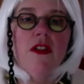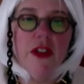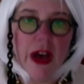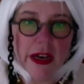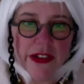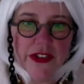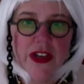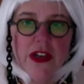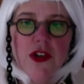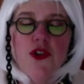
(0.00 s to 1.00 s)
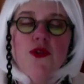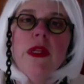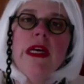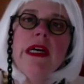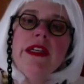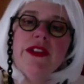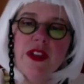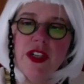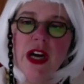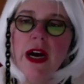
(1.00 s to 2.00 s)
Thus, Julia is
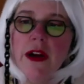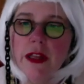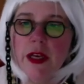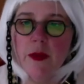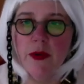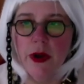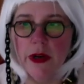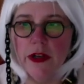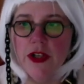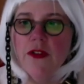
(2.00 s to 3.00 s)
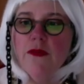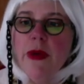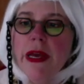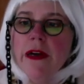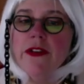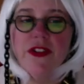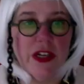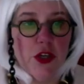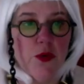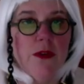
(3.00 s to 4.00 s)
entirely a product of male
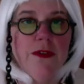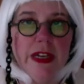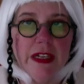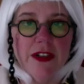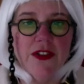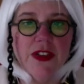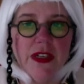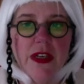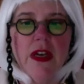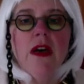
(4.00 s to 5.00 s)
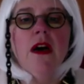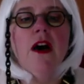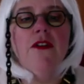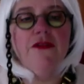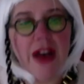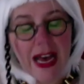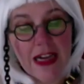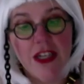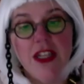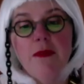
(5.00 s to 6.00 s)
sexual fantasy, a
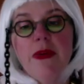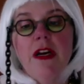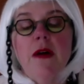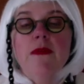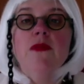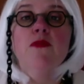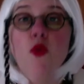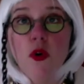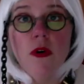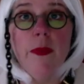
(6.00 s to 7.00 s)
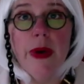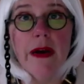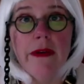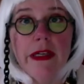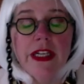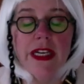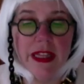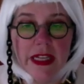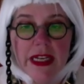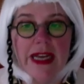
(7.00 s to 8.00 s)
fact that becomes more apparent
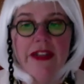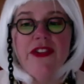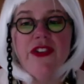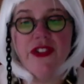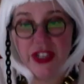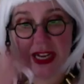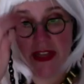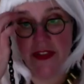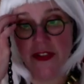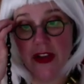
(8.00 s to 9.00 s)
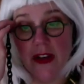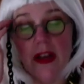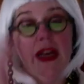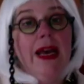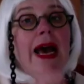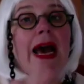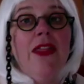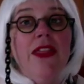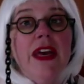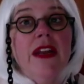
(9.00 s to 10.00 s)
in the next stanza.
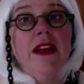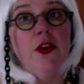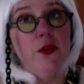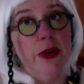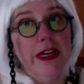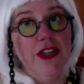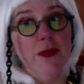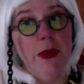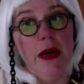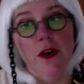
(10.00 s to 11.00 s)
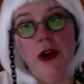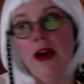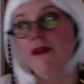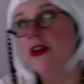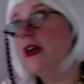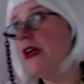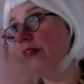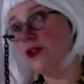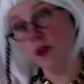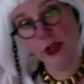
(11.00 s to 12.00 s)
And then your next paragraph
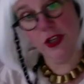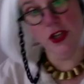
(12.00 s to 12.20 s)
is going